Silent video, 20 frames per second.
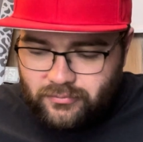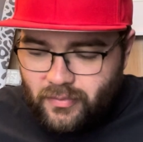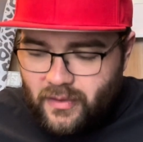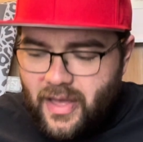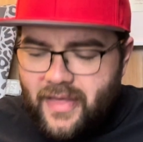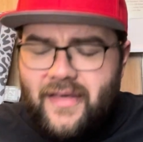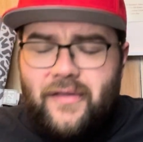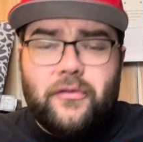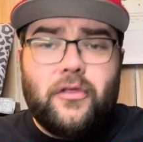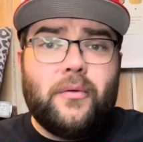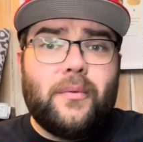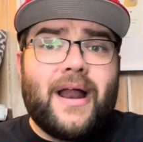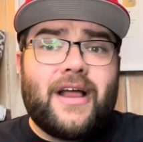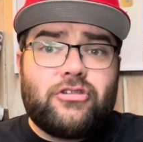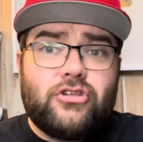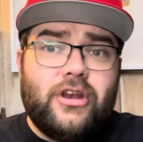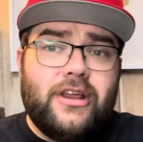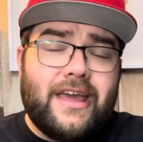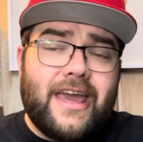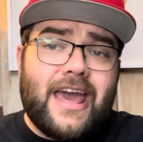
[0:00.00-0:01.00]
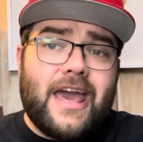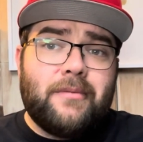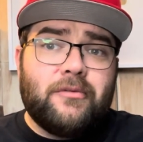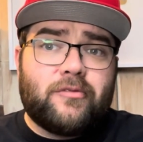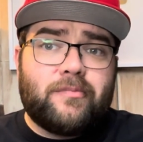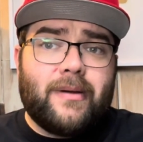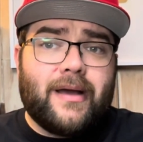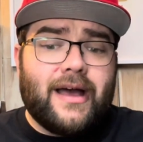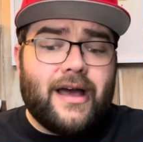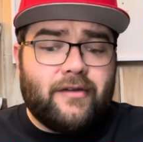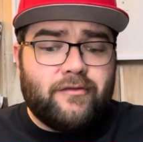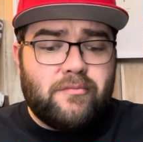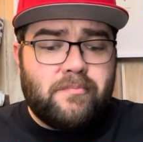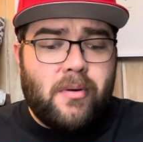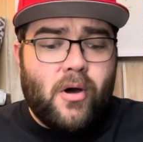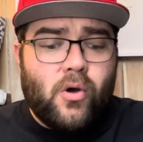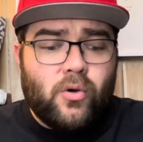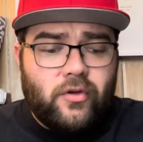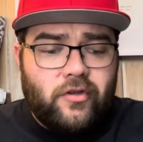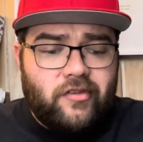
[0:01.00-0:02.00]
they actually came as part of a
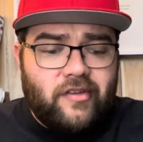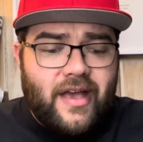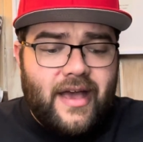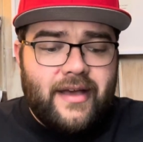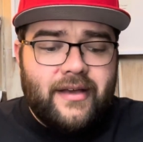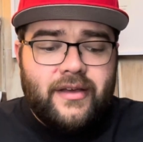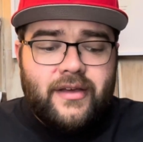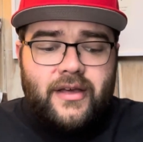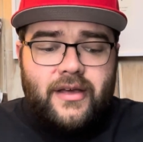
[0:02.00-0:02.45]
box set,